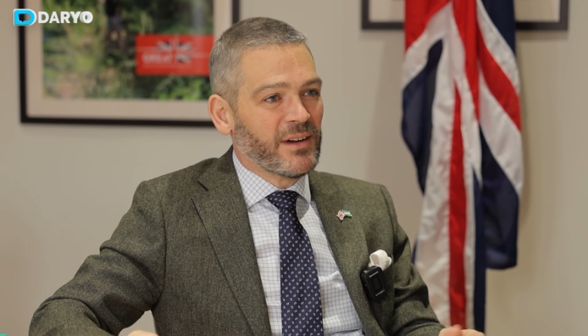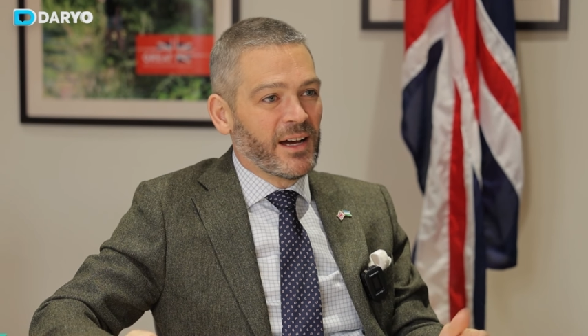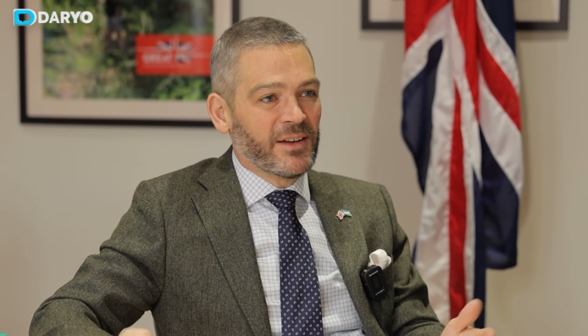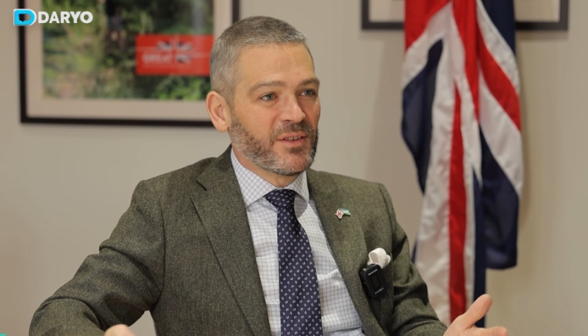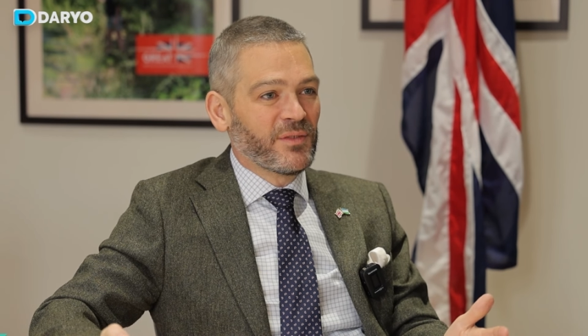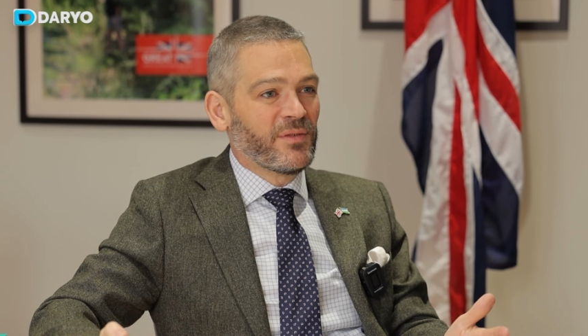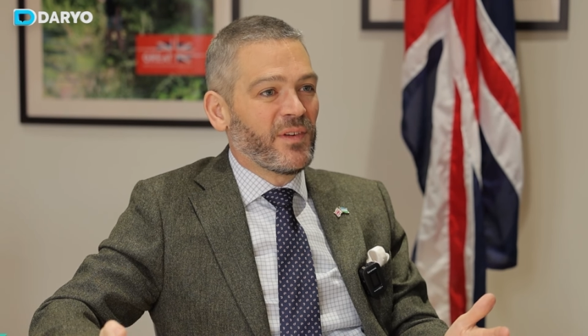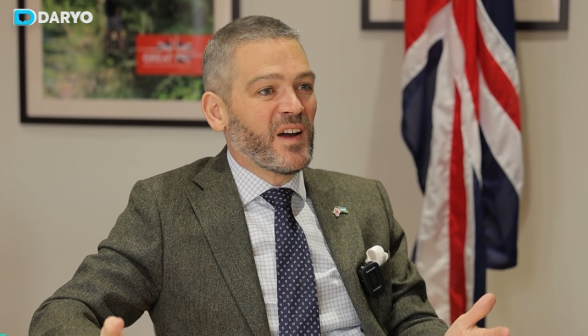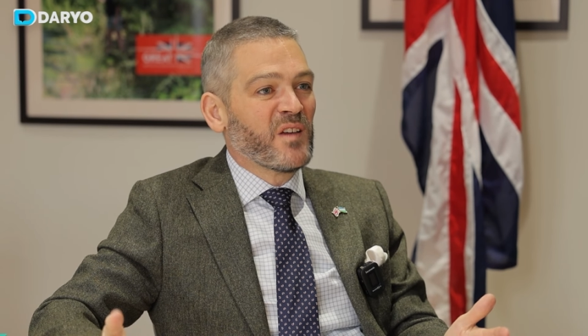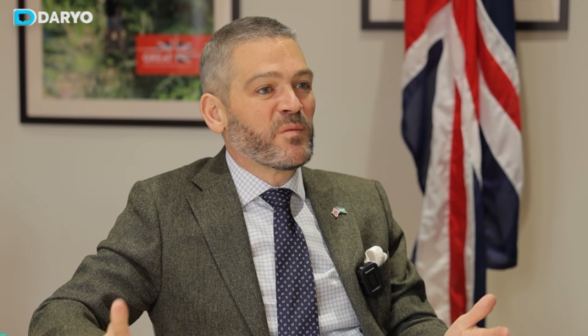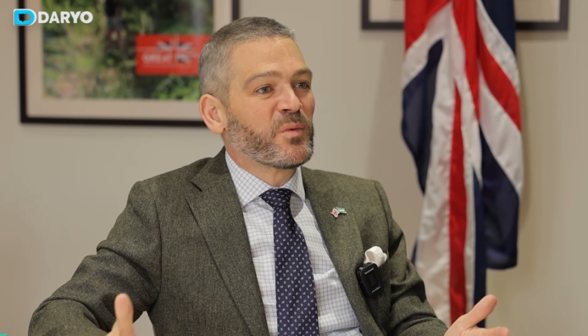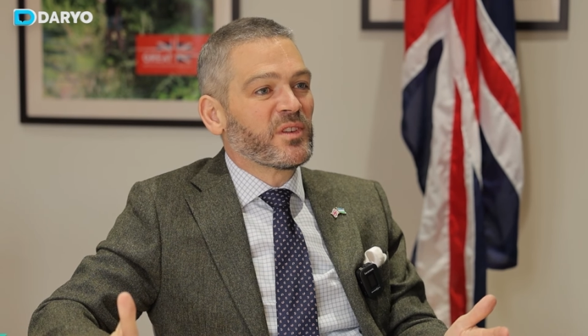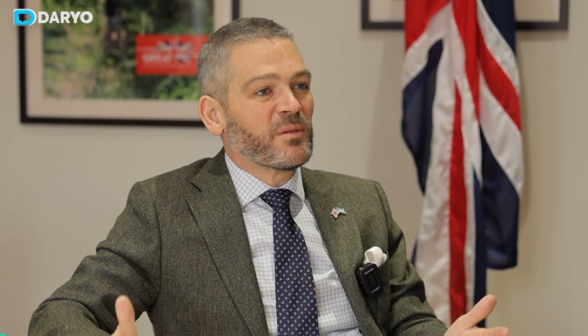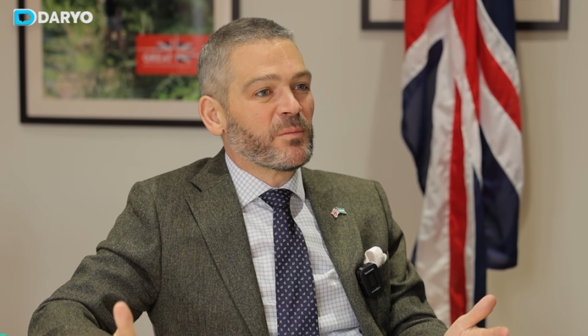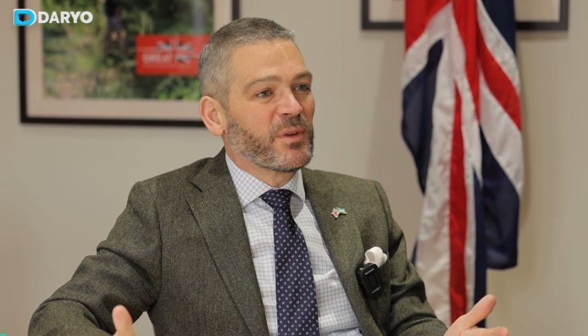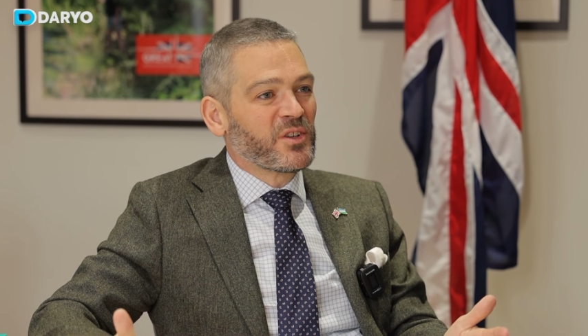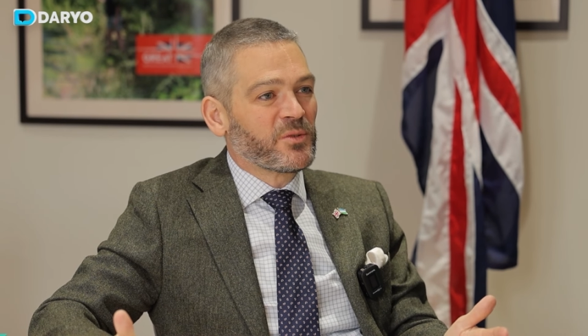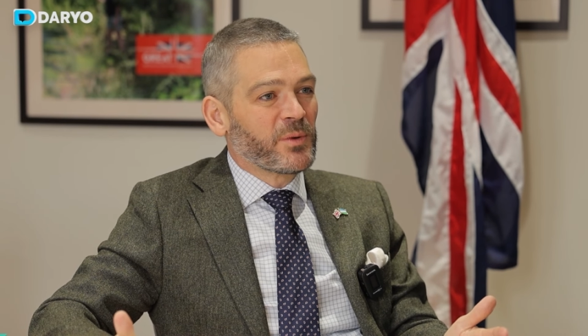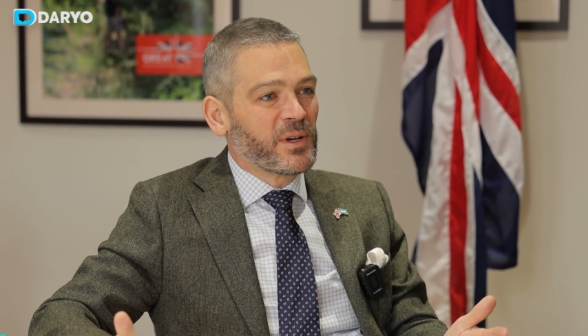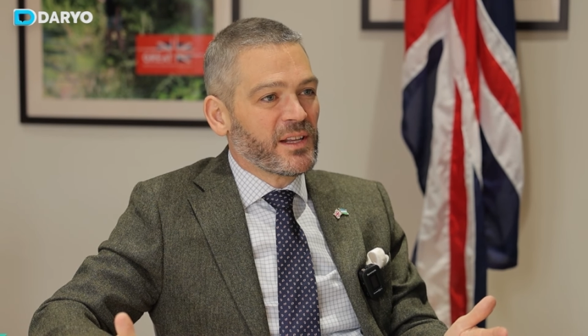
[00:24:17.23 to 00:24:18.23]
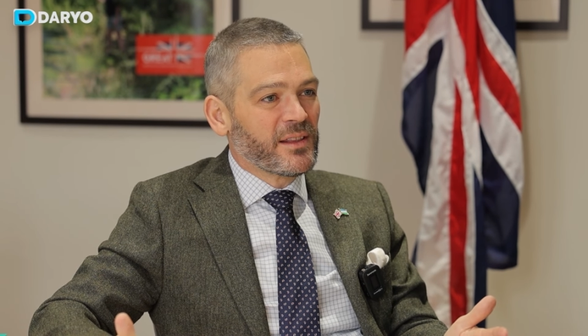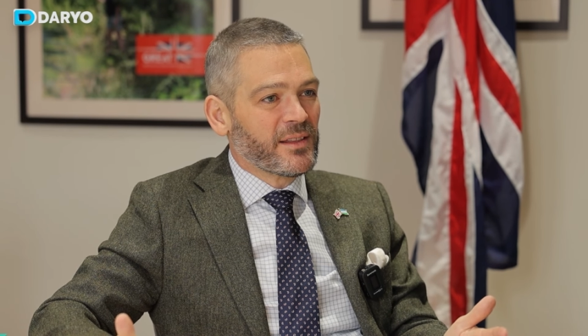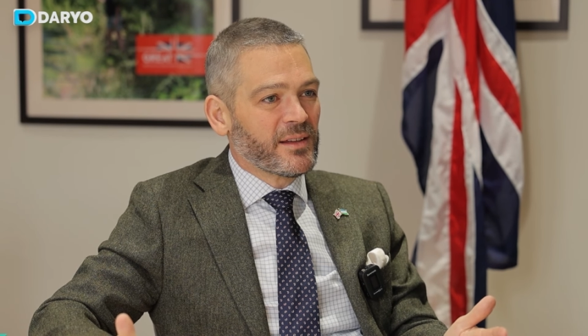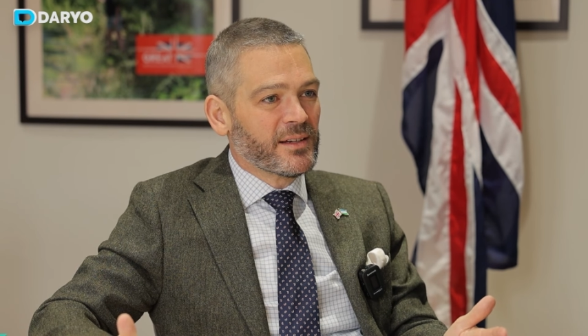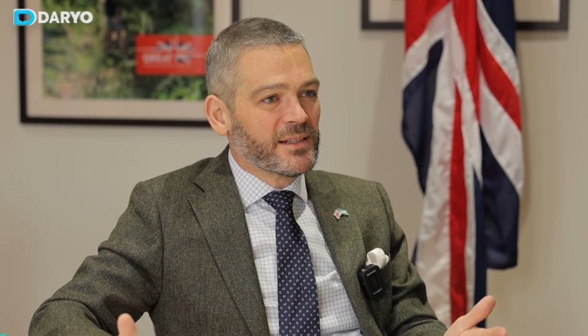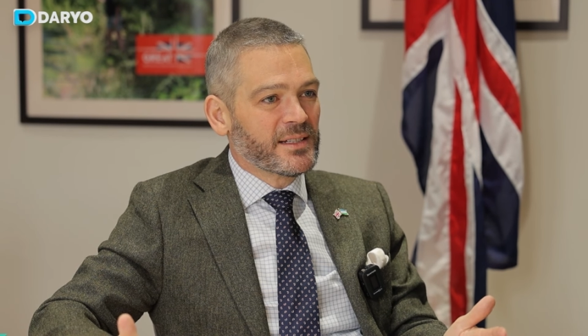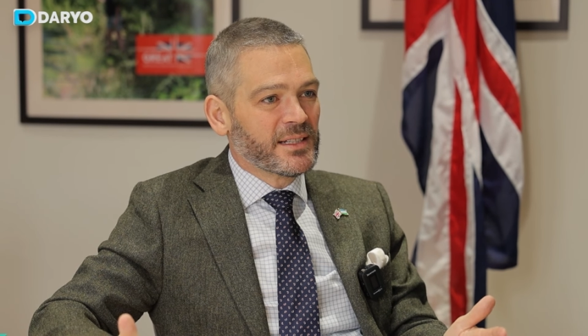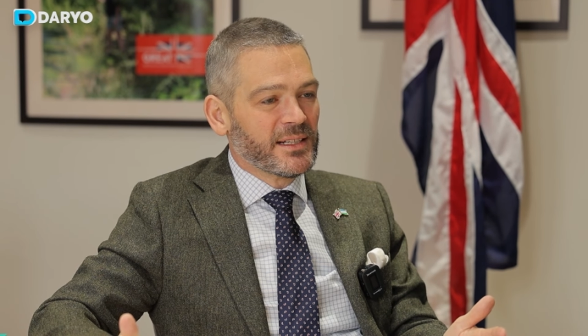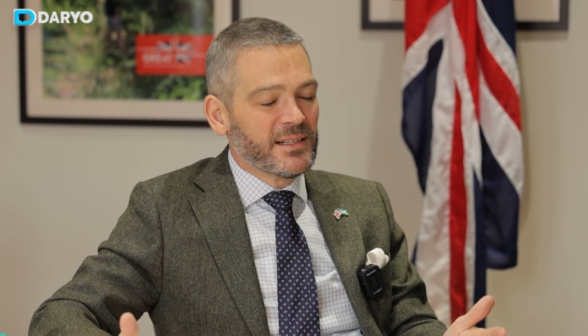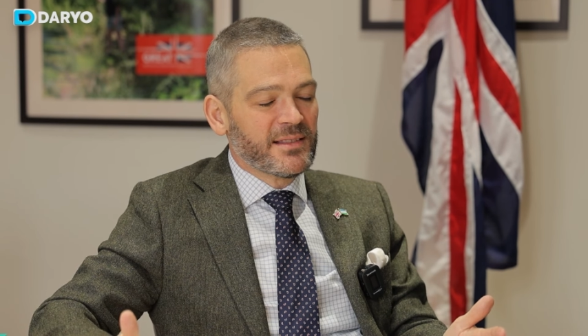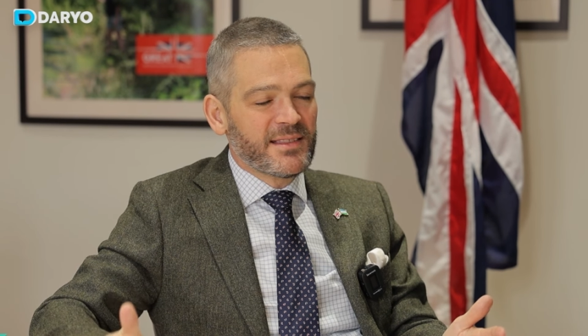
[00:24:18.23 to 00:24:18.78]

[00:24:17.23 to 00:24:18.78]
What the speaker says: under 5% by 2030.